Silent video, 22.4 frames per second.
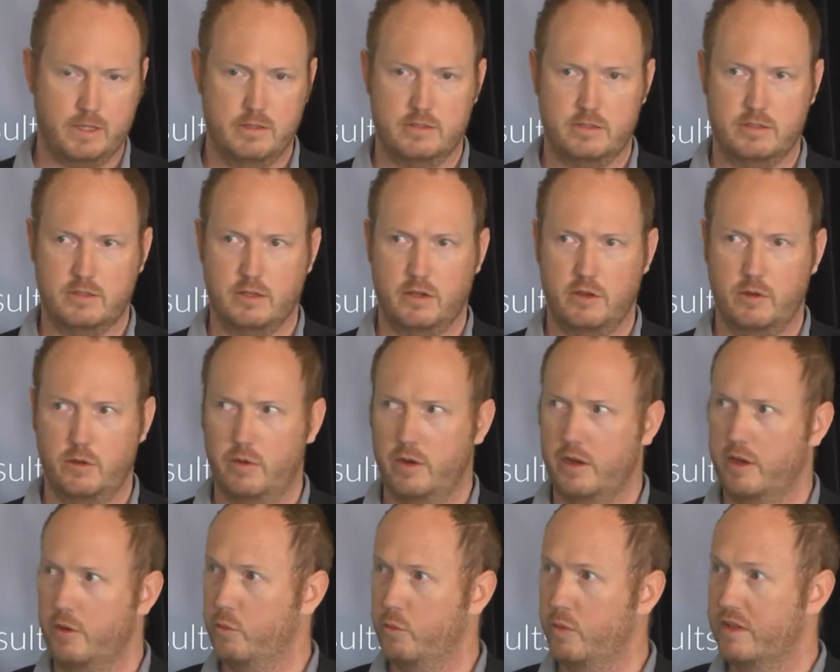So
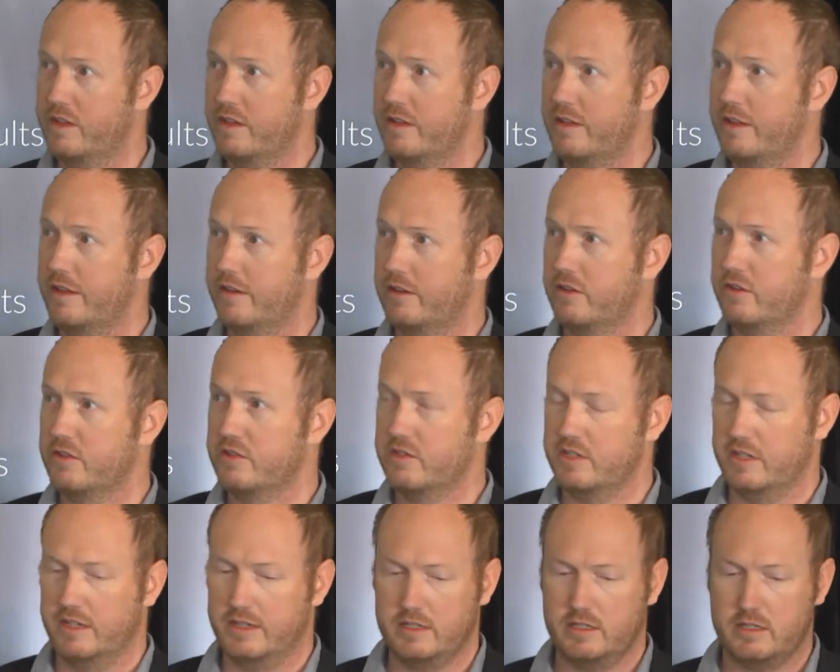within that
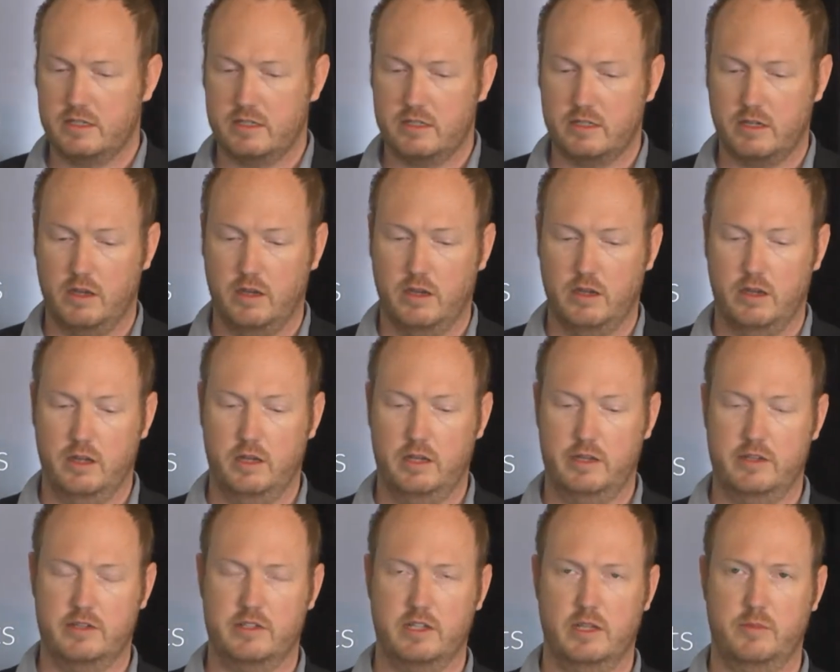context, I
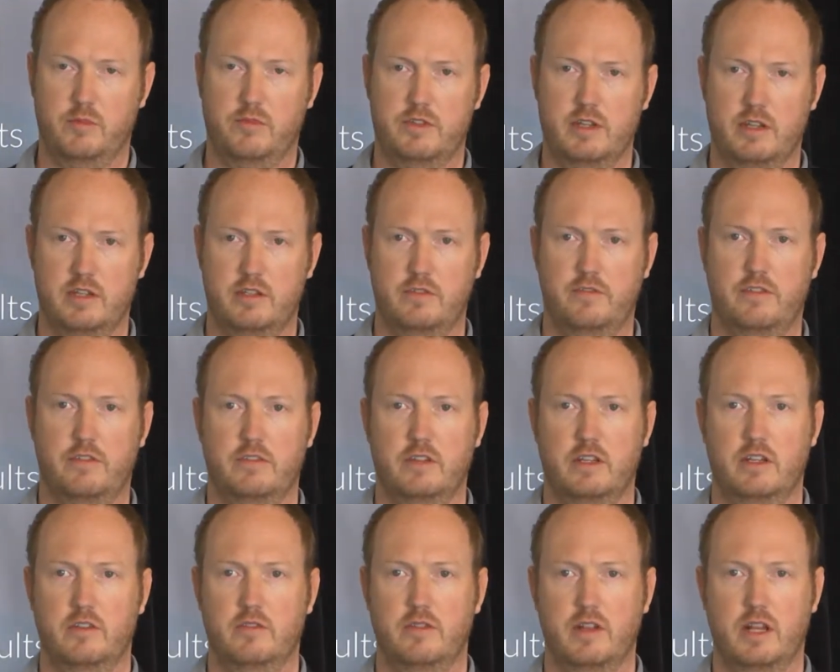lead a team of 10 to
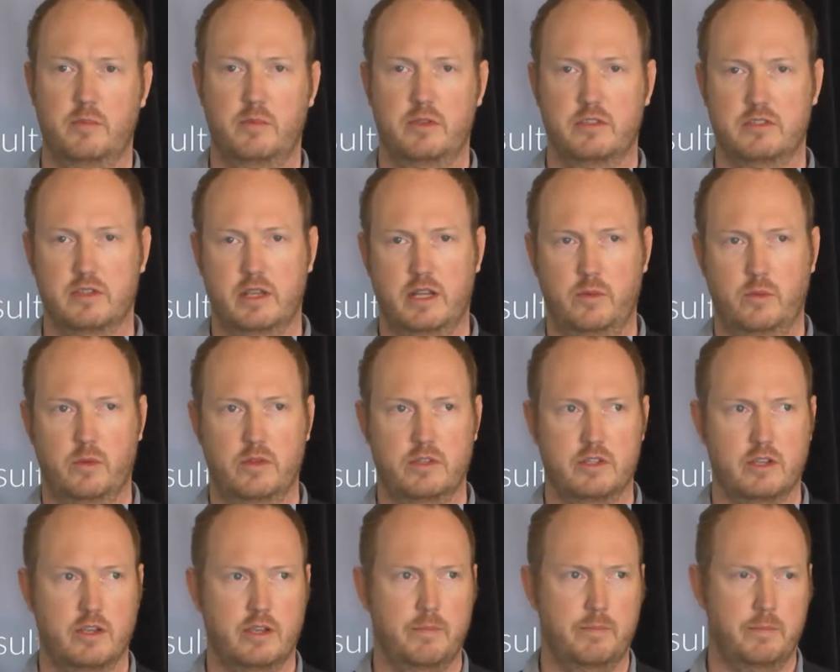15 developers at any one
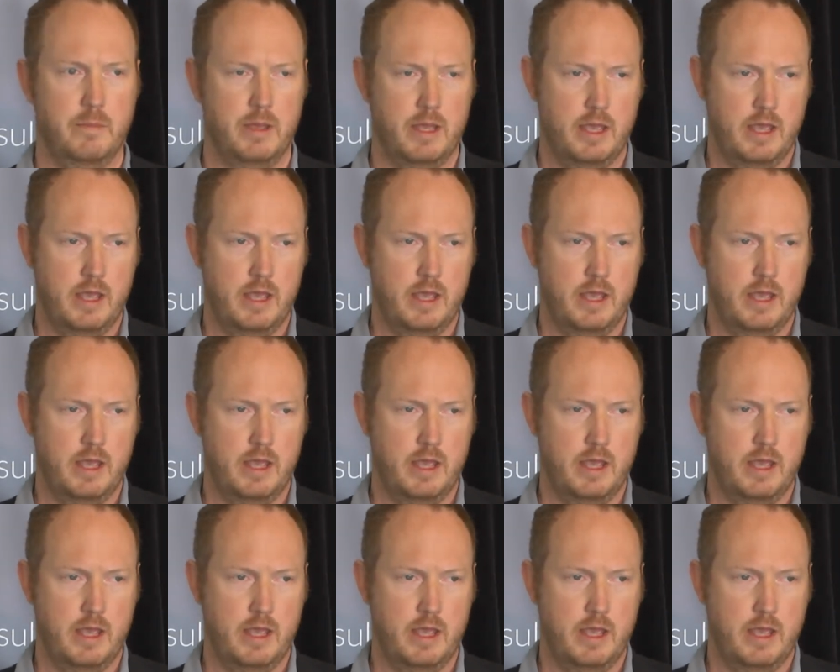time,